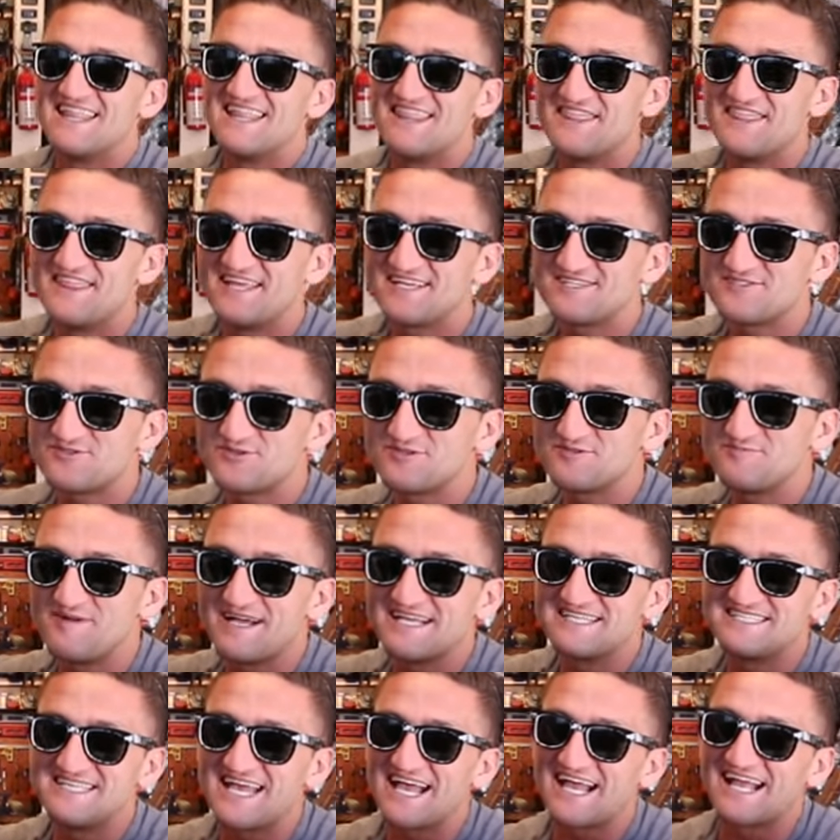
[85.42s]
this was my
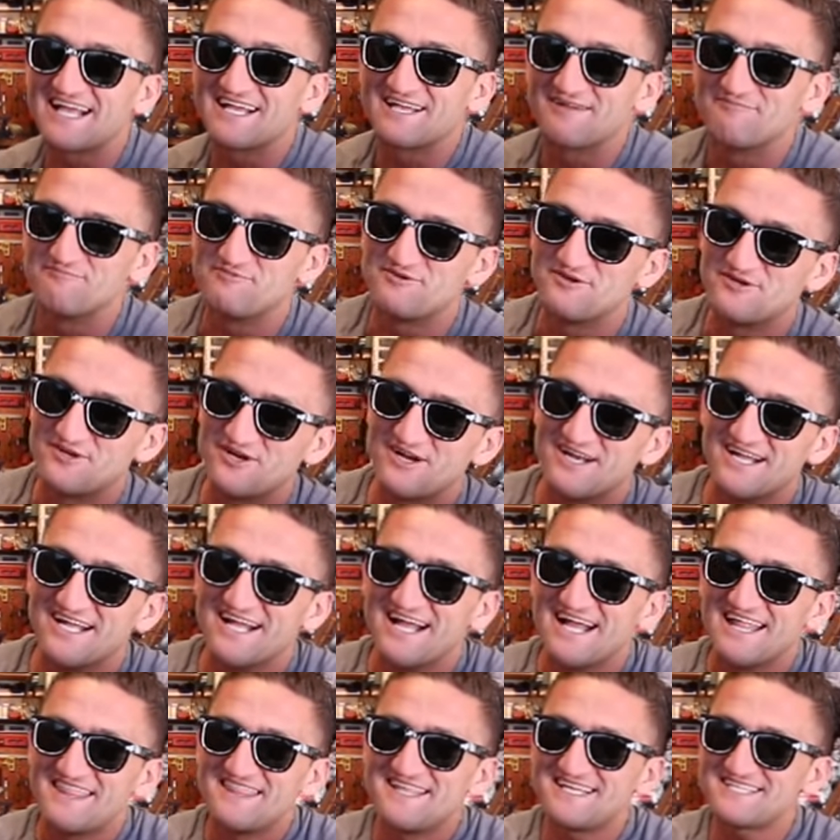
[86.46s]
second computer.
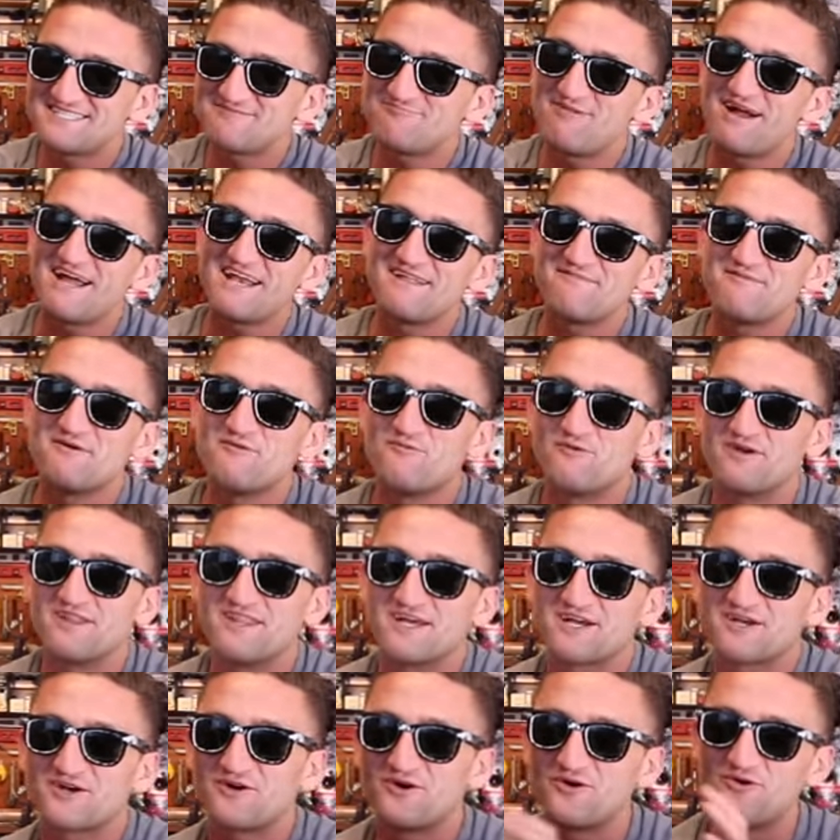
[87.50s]
This might have been one of
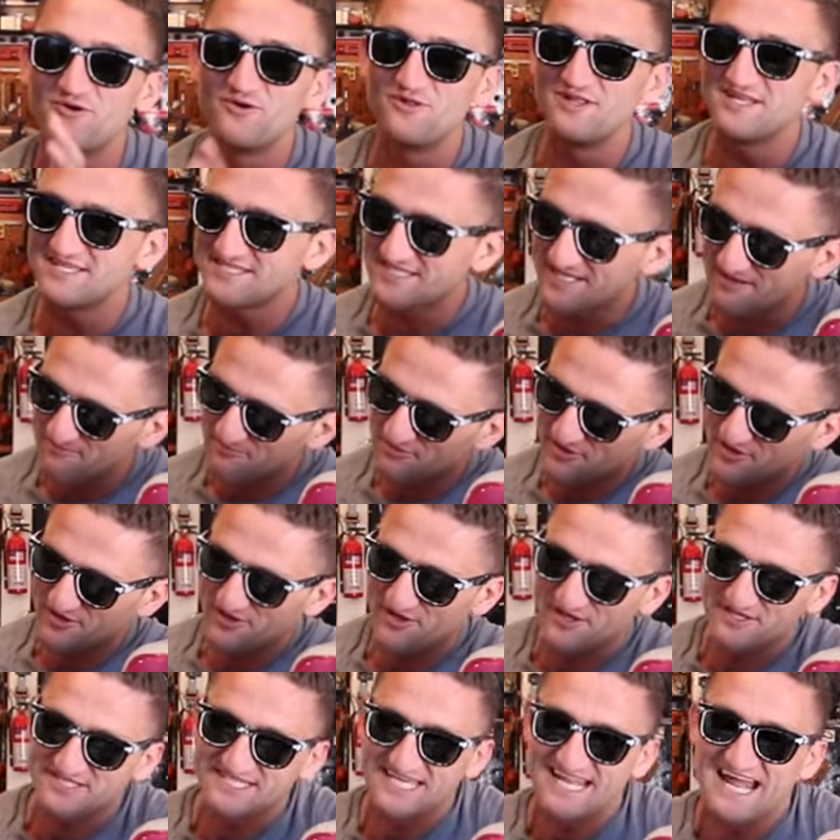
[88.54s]
the coolest
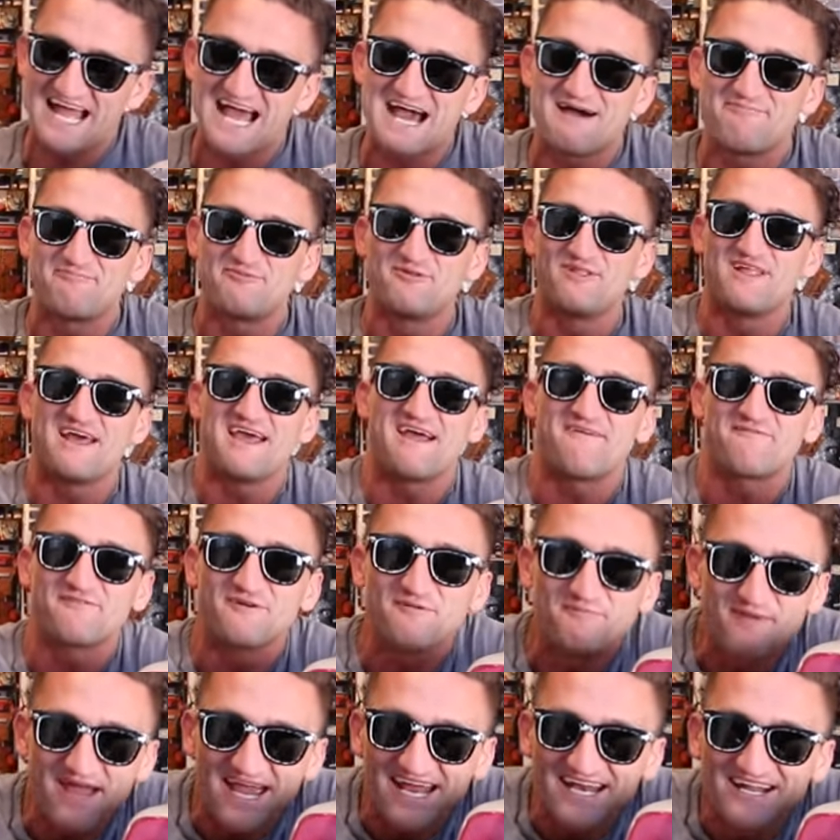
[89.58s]
computers that Apple ever
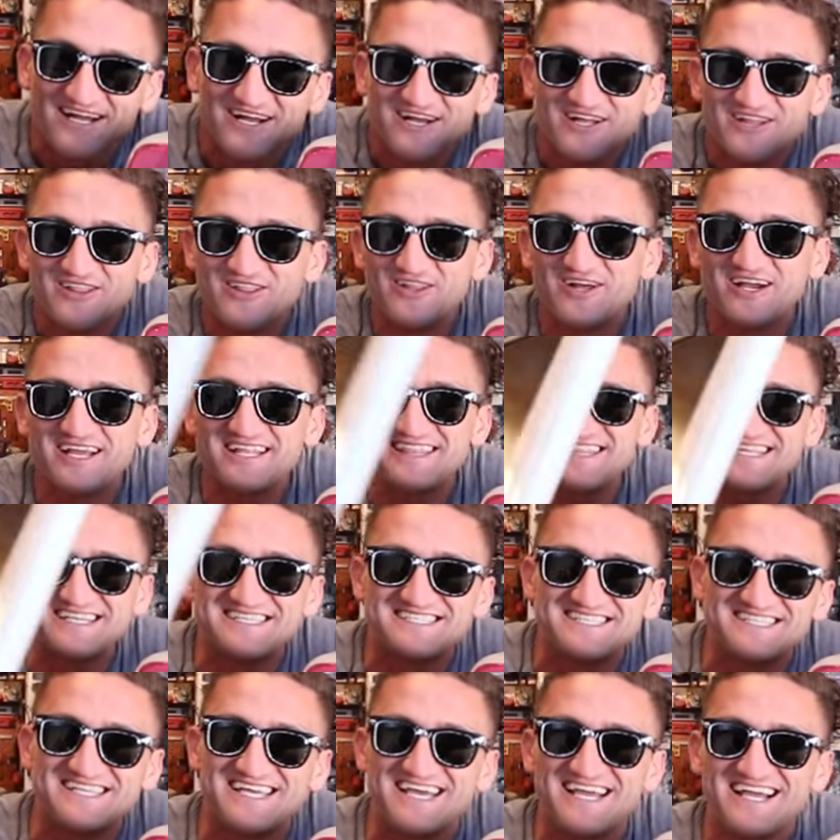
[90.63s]
made. Look at
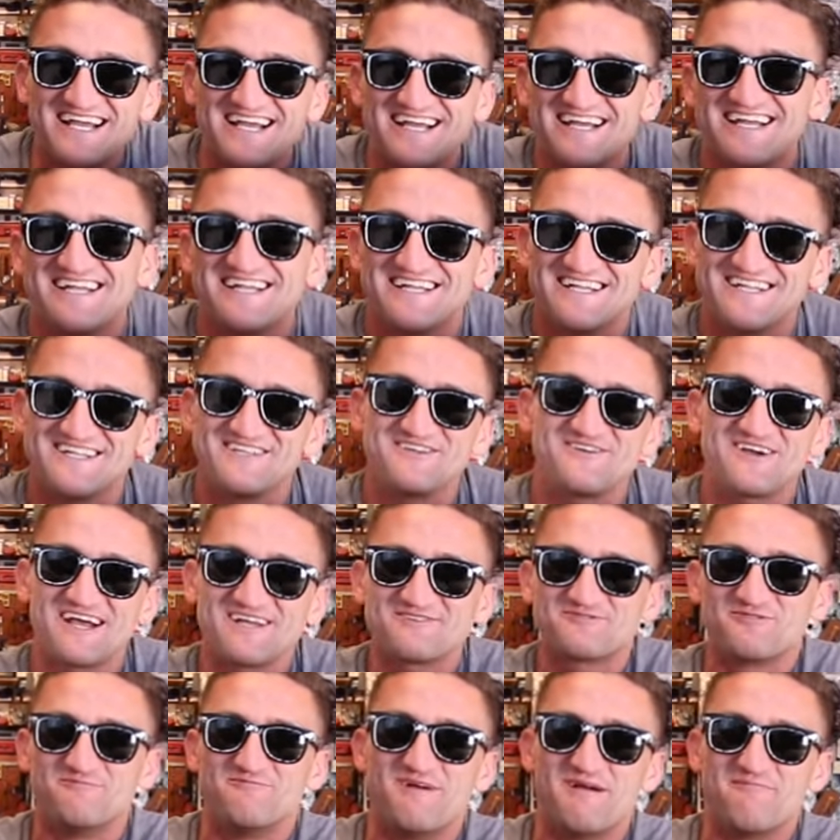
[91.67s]
this thing. You
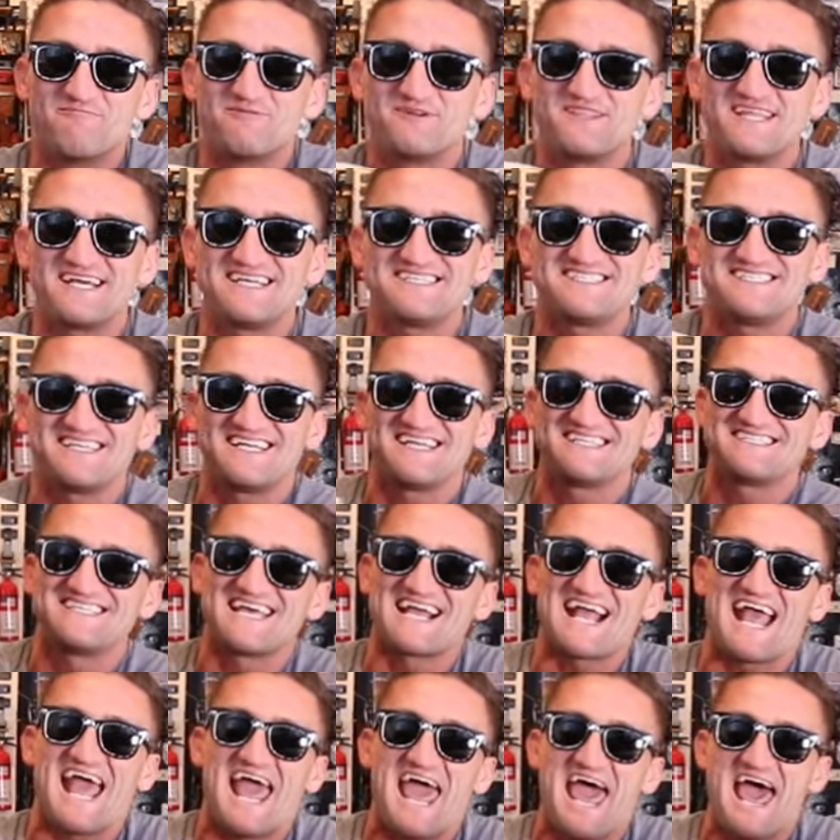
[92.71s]
guys remember this? It's
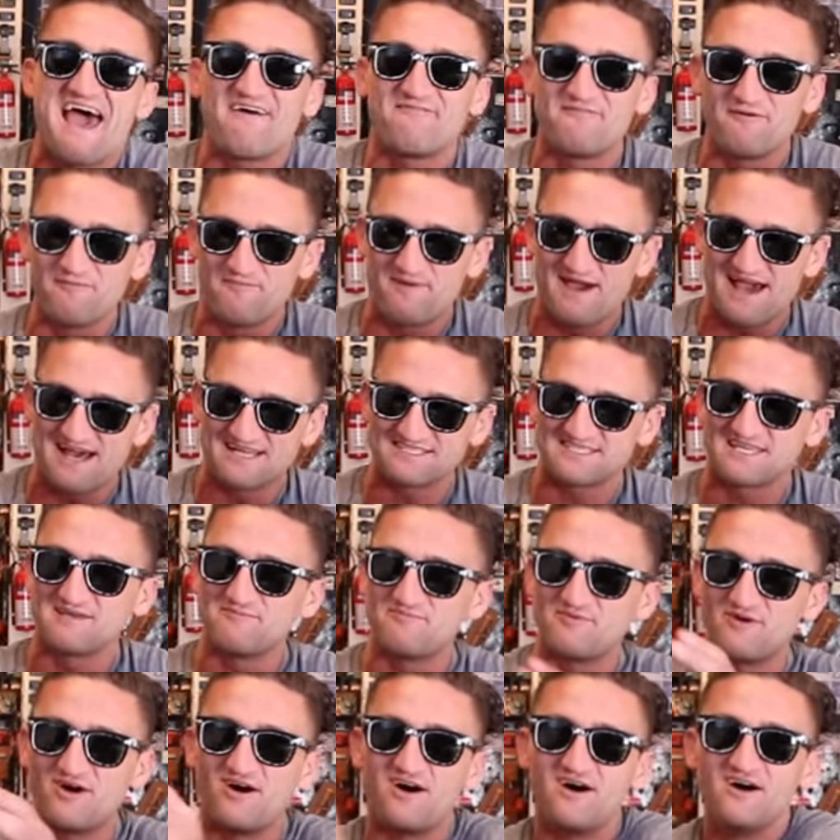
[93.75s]
like a half a
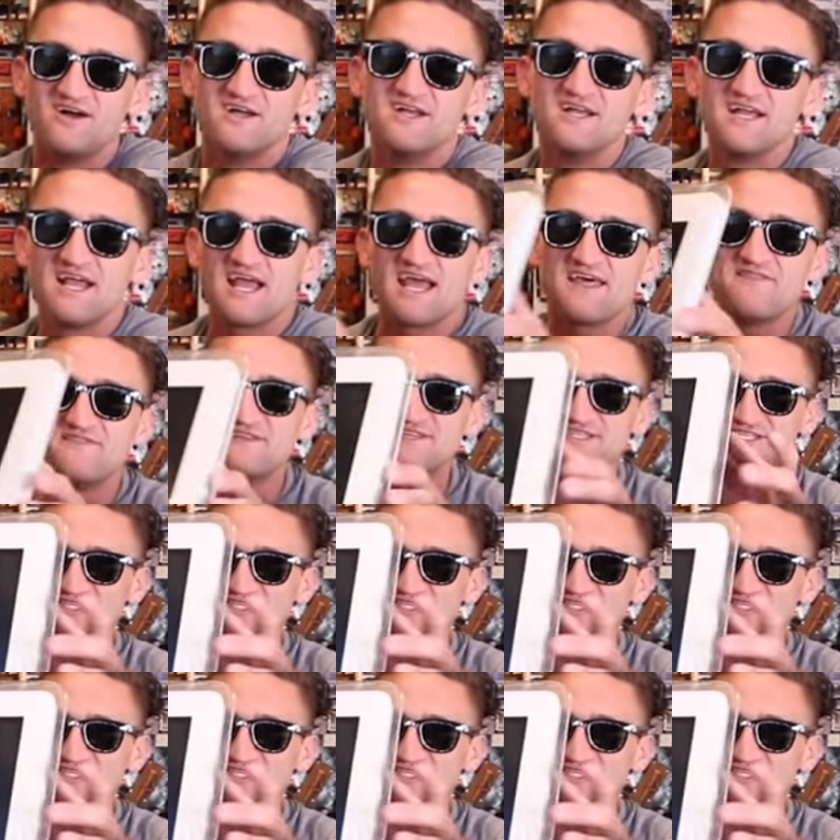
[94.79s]
basketball and the